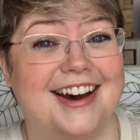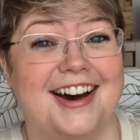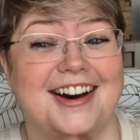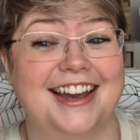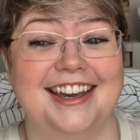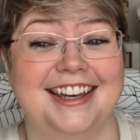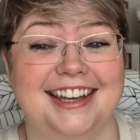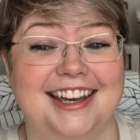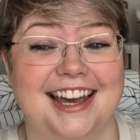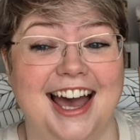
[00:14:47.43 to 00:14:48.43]
I
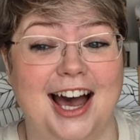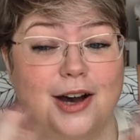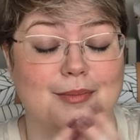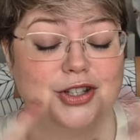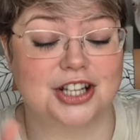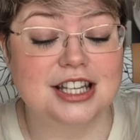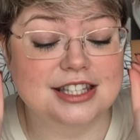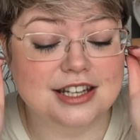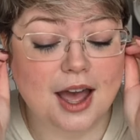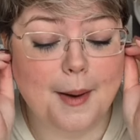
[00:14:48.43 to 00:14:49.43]
am
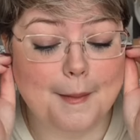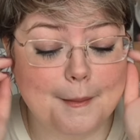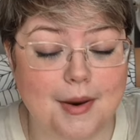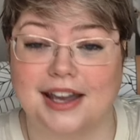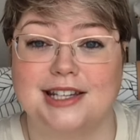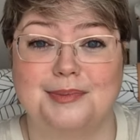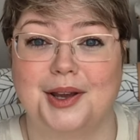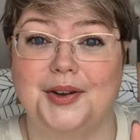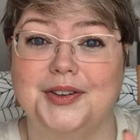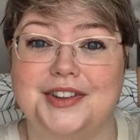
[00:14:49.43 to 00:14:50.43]
just mind
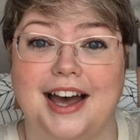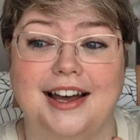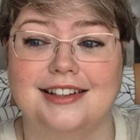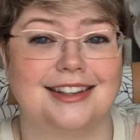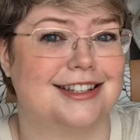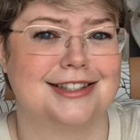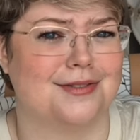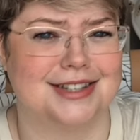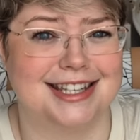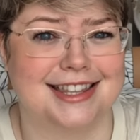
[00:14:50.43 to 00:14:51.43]
blown that like
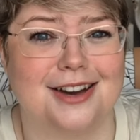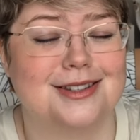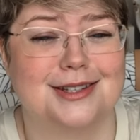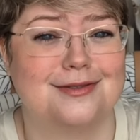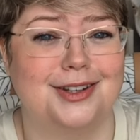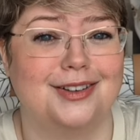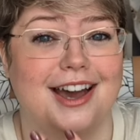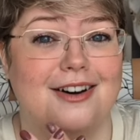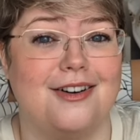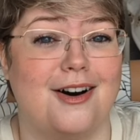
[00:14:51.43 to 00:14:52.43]
70,000 of you
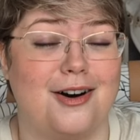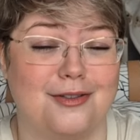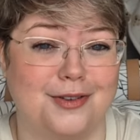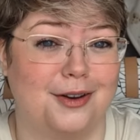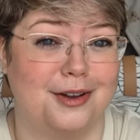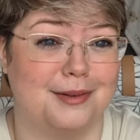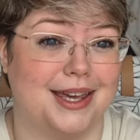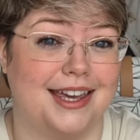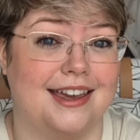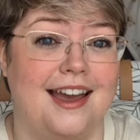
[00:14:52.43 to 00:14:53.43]
now are following me